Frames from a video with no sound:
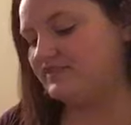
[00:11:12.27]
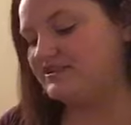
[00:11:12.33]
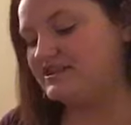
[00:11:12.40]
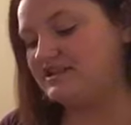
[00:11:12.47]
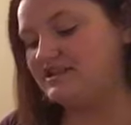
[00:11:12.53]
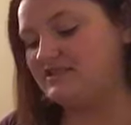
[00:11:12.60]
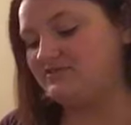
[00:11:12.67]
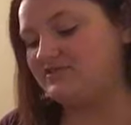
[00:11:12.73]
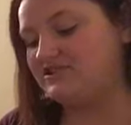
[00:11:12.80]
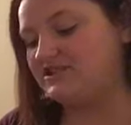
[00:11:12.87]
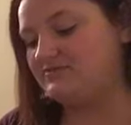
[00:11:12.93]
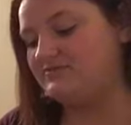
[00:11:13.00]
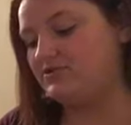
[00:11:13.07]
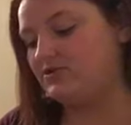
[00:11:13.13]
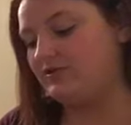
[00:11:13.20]
to get them a
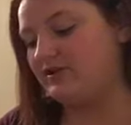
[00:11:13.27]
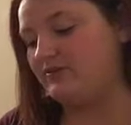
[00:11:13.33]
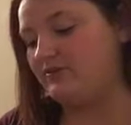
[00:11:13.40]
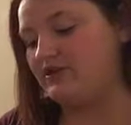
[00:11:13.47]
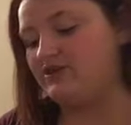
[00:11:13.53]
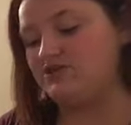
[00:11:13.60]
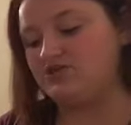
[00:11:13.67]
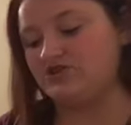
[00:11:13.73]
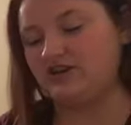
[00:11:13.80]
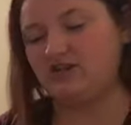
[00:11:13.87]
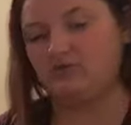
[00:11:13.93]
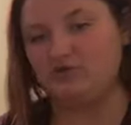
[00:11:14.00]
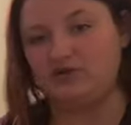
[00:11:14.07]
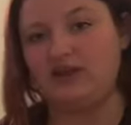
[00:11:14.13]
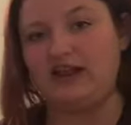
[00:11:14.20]
cheap toy, we usually
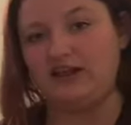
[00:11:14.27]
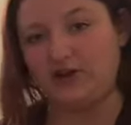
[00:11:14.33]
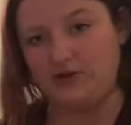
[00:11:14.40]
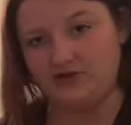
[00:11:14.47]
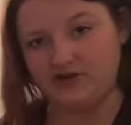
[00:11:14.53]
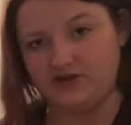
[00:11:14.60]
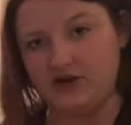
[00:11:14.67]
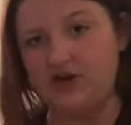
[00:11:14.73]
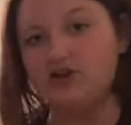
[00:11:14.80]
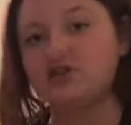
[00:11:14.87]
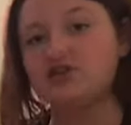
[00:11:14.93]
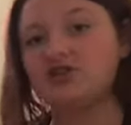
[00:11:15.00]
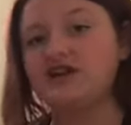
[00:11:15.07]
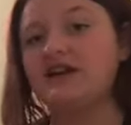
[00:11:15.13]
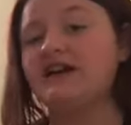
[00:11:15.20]
will like go into Dollar
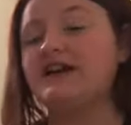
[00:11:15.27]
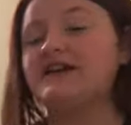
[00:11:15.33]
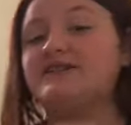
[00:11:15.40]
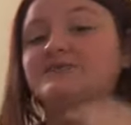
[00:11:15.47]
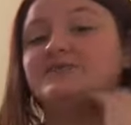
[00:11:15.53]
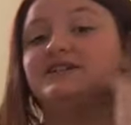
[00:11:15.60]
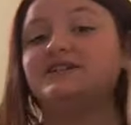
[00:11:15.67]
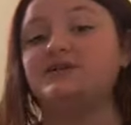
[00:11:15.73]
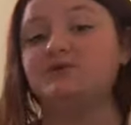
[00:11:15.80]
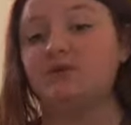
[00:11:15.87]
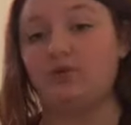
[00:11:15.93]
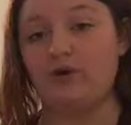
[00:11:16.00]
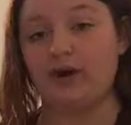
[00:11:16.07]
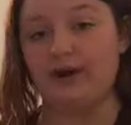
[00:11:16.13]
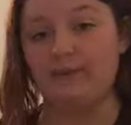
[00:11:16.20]
Tree, and Amelia
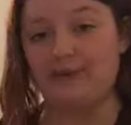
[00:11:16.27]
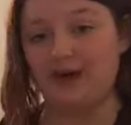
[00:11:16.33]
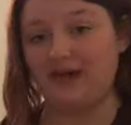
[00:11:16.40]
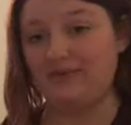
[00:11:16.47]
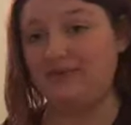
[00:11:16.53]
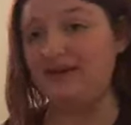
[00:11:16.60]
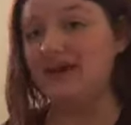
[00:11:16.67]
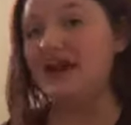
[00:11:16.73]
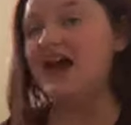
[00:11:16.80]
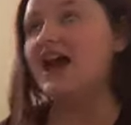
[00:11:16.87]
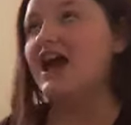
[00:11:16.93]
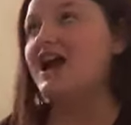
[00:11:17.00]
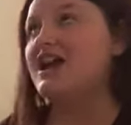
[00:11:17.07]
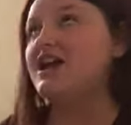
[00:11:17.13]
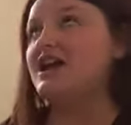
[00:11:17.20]
will want a baby,
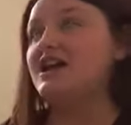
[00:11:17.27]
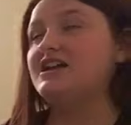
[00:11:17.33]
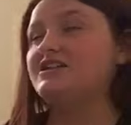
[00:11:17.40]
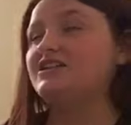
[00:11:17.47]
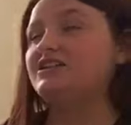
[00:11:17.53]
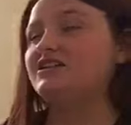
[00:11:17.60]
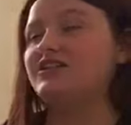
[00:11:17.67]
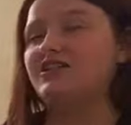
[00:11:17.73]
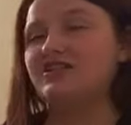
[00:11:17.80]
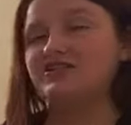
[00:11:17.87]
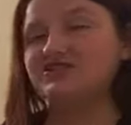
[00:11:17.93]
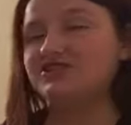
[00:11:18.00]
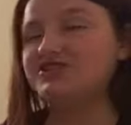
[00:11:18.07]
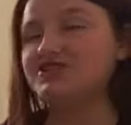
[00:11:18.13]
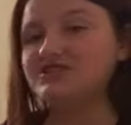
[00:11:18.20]
and
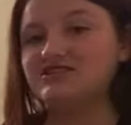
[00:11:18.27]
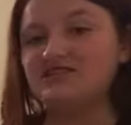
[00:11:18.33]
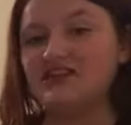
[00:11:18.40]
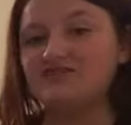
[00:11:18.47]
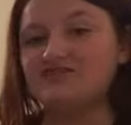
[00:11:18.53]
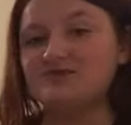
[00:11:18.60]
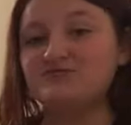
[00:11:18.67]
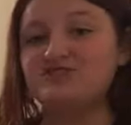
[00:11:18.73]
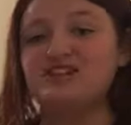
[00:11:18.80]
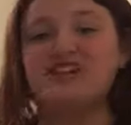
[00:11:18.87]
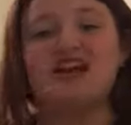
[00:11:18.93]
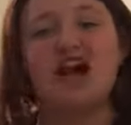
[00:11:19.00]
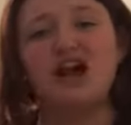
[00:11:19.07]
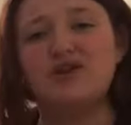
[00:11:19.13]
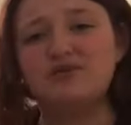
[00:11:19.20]
she just loves them. She
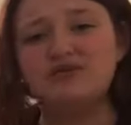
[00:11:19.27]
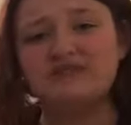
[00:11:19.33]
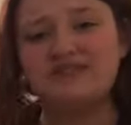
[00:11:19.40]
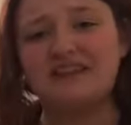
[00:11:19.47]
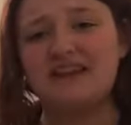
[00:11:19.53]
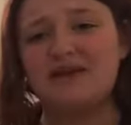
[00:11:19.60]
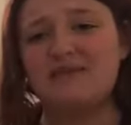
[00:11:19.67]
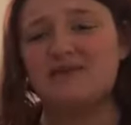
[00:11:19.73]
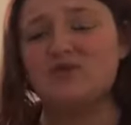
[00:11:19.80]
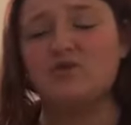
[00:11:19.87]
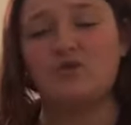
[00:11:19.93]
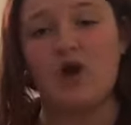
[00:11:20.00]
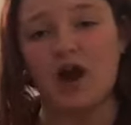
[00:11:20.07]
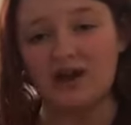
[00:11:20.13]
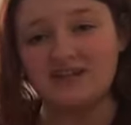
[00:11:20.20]
cuddles them and
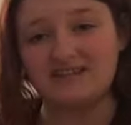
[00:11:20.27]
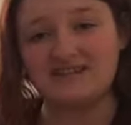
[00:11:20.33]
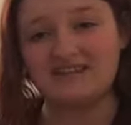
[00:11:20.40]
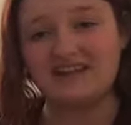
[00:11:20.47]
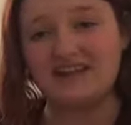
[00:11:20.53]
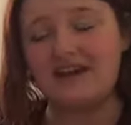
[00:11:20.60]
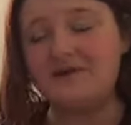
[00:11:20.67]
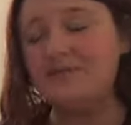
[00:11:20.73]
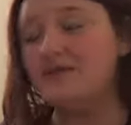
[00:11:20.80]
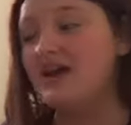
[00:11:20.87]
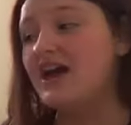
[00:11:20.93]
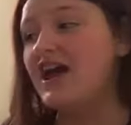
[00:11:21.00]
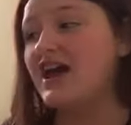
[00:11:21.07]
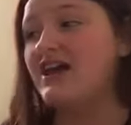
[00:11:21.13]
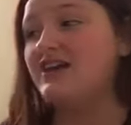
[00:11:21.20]
rocks them
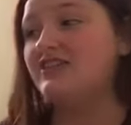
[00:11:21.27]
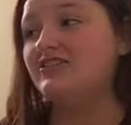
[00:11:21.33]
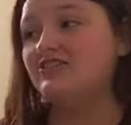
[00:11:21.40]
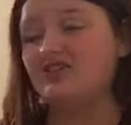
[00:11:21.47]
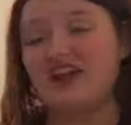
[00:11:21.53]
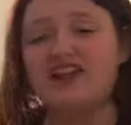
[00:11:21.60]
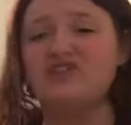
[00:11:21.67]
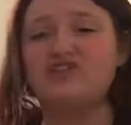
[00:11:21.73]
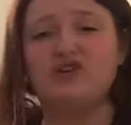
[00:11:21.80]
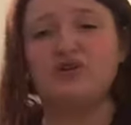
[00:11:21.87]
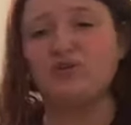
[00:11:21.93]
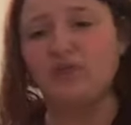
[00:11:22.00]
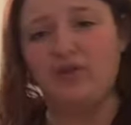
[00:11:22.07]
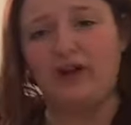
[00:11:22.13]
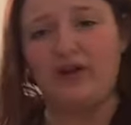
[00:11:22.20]
like
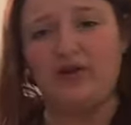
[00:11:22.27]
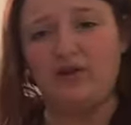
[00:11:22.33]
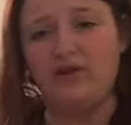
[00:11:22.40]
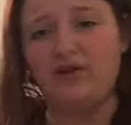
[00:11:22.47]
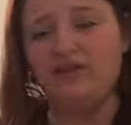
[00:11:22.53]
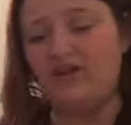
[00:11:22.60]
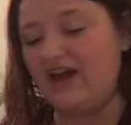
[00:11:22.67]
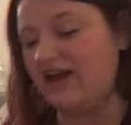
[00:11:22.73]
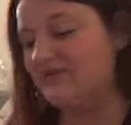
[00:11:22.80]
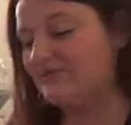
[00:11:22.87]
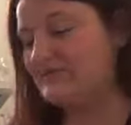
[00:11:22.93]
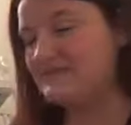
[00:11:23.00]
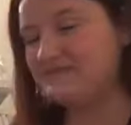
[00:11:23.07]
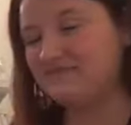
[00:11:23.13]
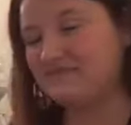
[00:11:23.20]
they're real. Like,
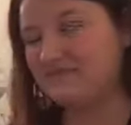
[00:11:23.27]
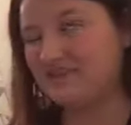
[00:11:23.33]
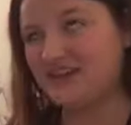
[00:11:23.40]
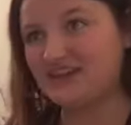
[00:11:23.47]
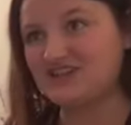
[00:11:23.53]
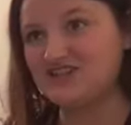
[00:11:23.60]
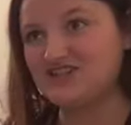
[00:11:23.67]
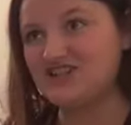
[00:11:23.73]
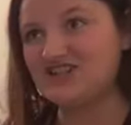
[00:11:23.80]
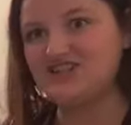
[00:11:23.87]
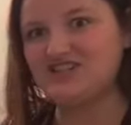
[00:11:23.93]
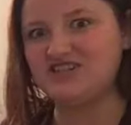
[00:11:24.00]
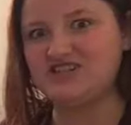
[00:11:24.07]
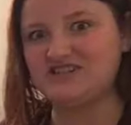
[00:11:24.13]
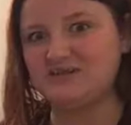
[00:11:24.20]
she's
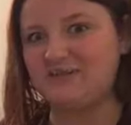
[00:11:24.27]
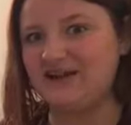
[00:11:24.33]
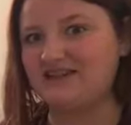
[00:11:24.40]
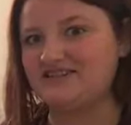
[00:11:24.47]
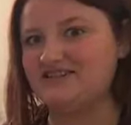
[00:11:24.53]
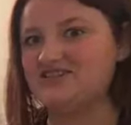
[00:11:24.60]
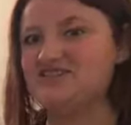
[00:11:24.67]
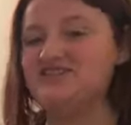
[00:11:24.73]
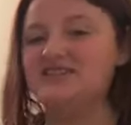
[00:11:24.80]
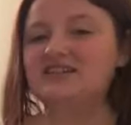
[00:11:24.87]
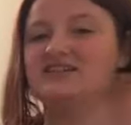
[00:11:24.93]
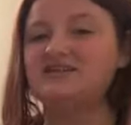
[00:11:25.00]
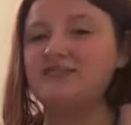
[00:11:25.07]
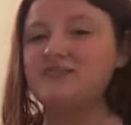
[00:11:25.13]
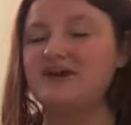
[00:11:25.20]
just amazing. She's
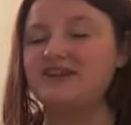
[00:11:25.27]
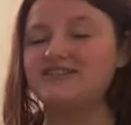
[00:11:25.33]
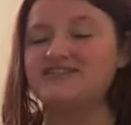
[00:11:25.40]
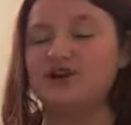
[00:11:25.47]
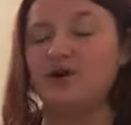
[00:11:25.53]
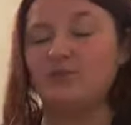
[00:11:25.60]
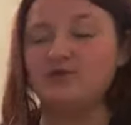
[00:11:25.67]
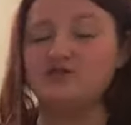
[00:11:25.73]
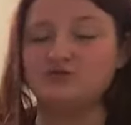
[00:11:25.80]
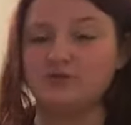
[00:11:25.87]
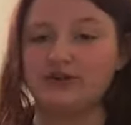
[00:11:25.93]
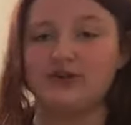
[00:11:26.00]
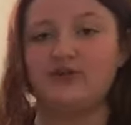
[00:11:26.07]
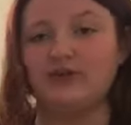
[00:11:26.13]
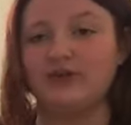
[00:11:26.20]
like the best almost
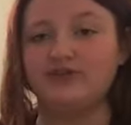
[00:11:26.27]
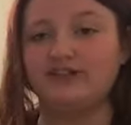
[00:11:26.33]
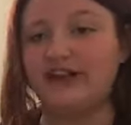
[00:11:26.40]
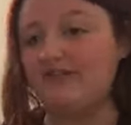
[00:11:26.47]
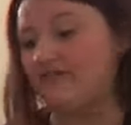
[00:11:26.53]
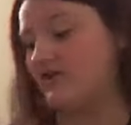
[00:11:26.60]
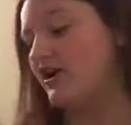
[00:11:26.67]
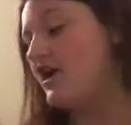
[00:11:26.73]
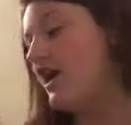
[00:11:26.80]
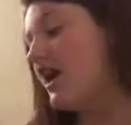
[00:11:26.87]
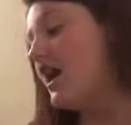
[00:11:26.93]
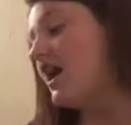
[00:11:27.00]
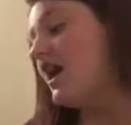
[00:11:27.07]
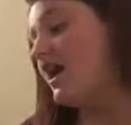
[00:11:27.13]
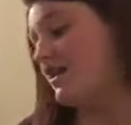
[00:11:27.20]
1-year-old ever.
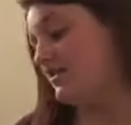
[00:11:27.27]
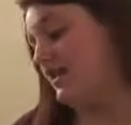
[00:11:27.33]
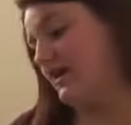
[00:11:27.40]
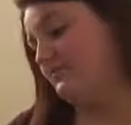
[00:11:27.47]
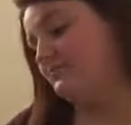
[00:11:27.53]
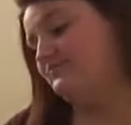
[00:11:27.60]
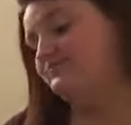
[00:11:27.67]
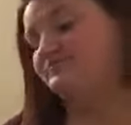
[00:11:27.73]
Okay,